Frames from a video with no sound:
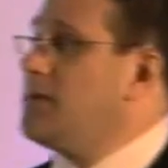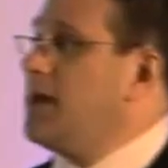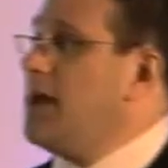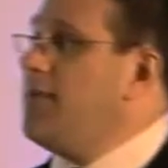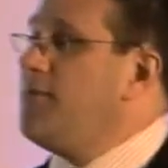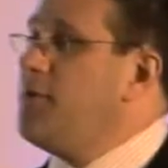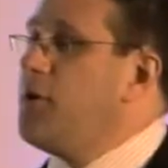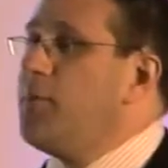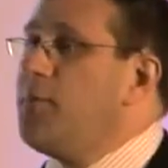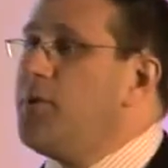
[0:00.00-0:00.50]

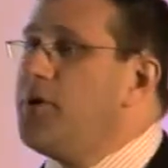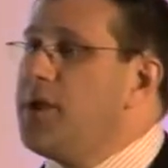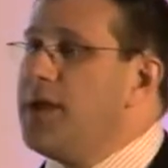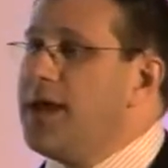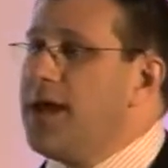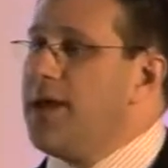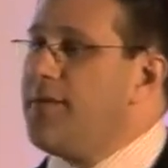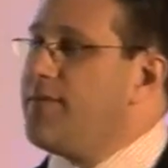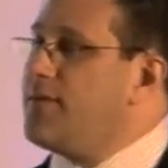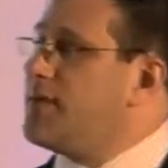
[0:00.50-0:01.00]
If you're
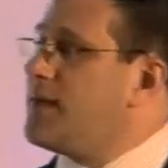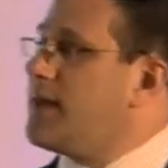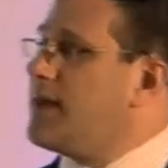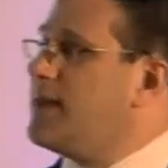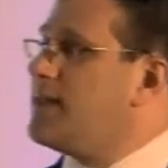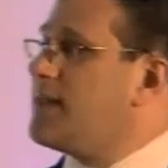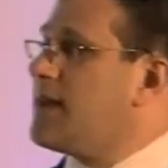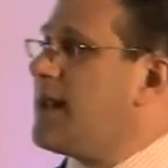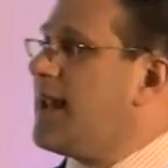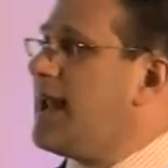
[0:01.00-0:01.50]
putting everything
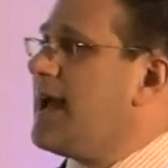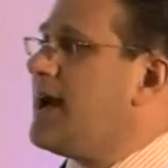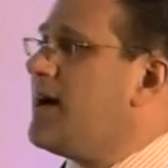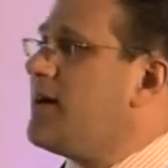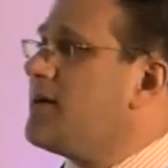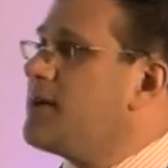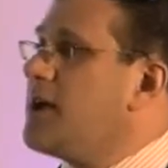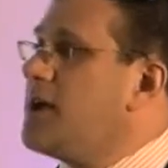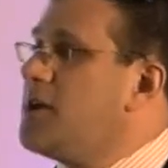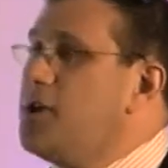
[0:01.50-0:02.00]
in the
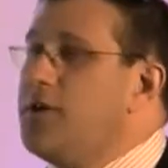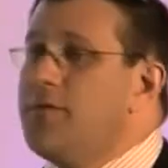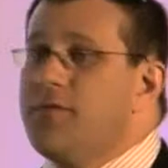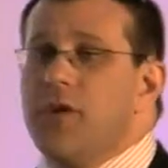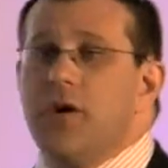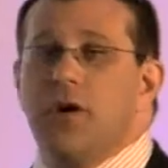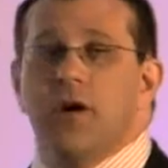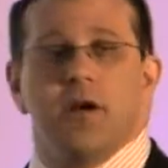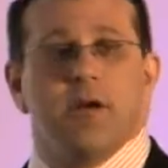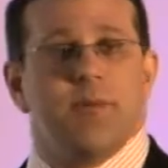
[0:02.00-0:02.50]
cloud and you've
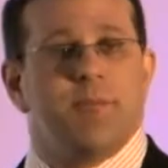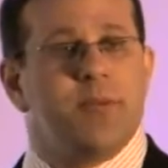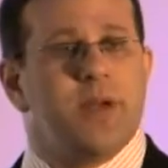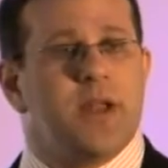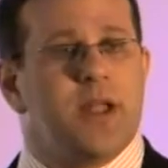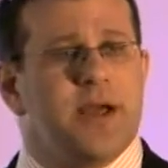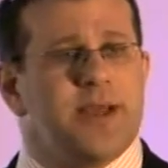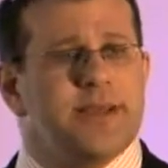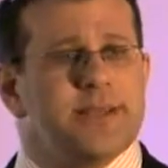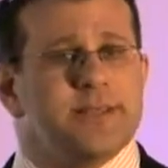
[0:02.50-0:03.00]
got
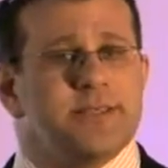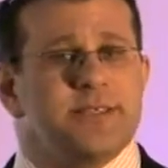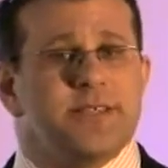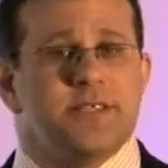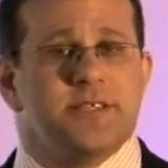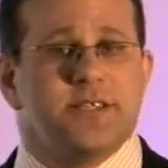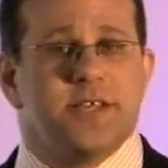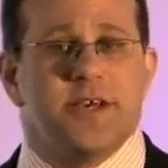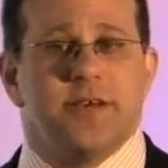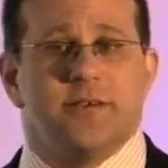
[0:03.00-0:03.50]
compliance
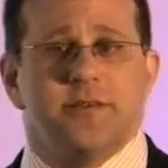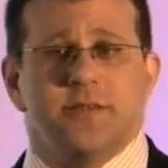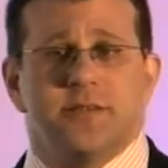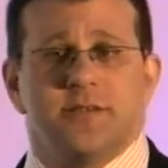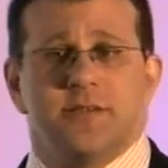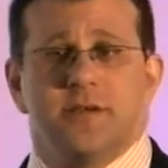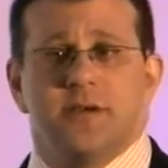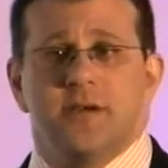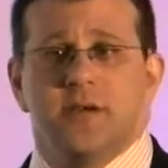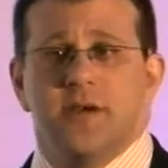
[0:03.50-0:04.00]
issues
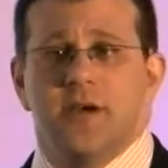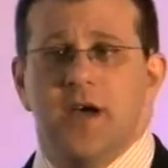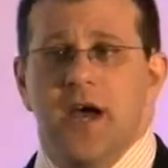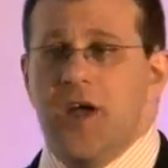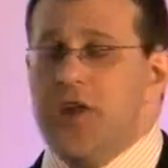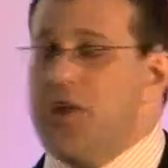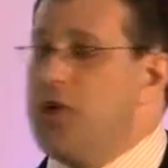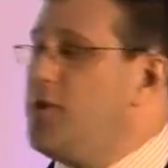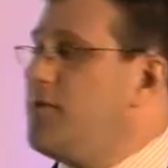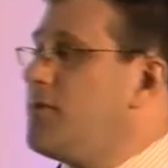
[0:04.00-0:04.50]

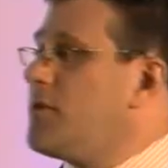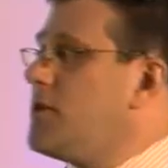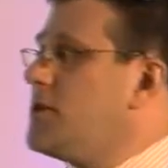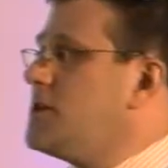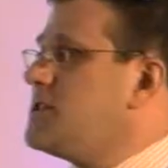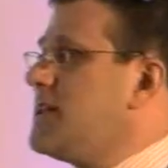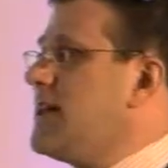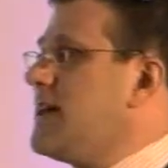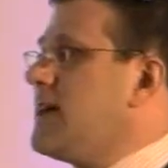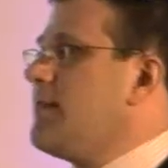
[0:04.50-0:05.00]
and you've got to
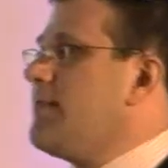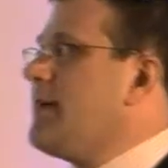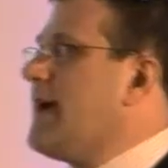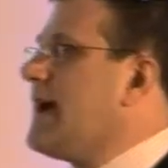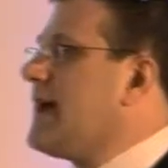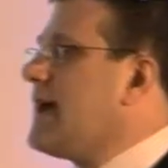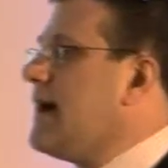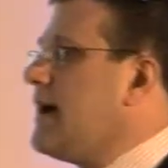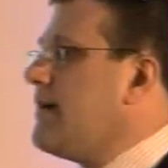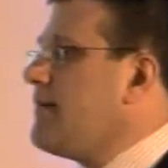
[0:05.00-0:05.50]
take a
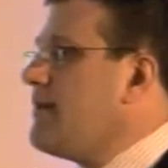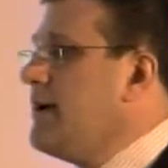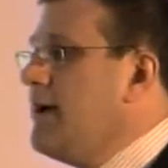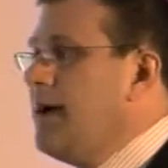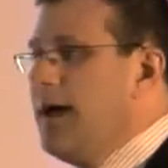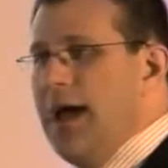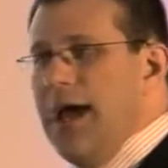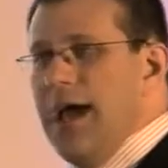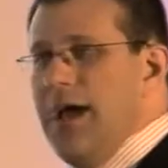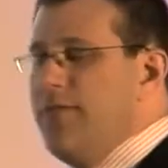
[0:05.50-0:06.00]
backup
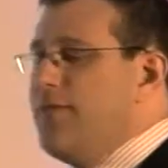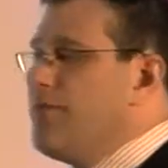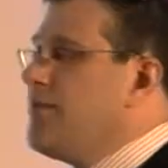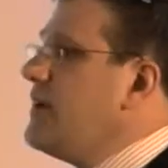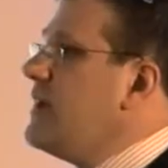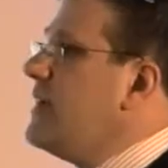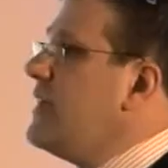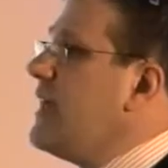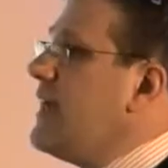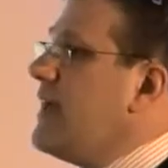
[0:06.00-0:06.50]

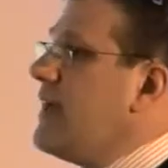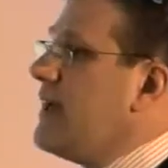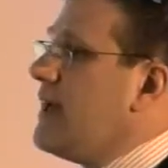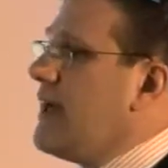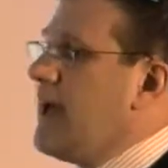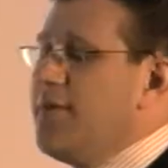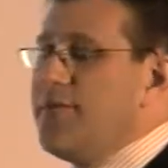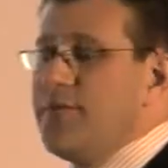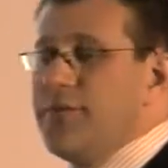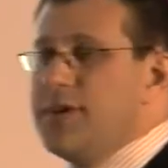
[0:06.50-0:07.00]
every year,
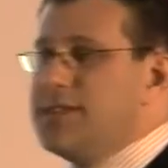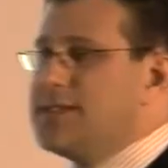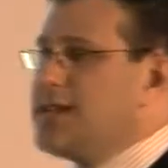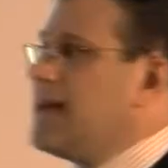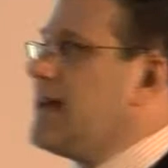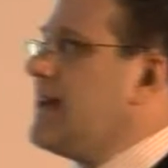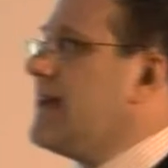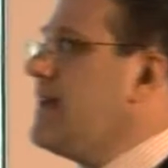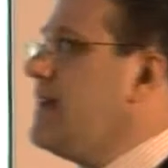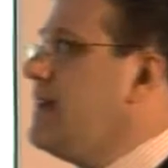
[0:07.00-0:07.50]
every
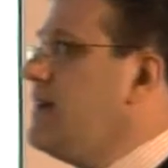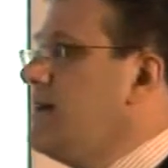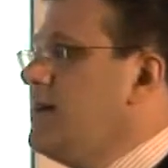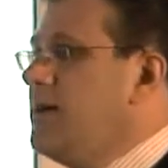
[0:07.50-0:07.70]
day,